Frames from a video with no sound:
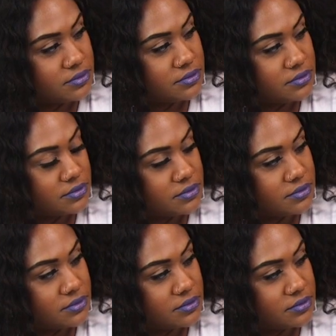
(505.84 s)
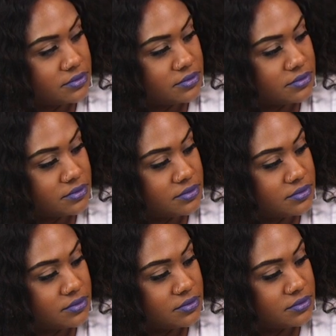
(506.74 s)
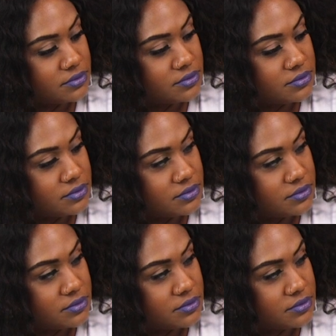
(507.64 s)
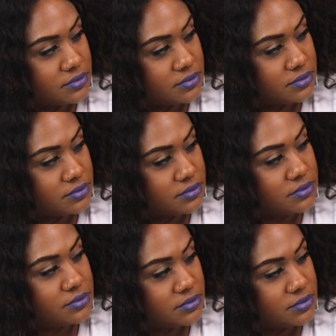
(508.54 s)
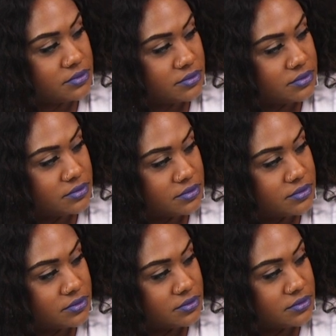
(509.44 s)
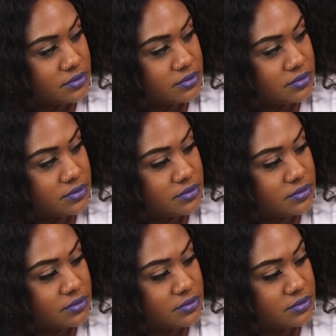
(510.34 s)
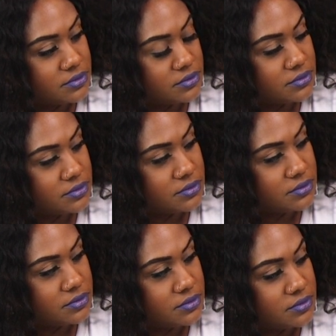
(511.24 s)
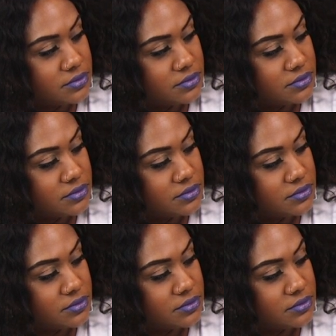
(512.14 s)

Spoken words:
This person isn't speaking.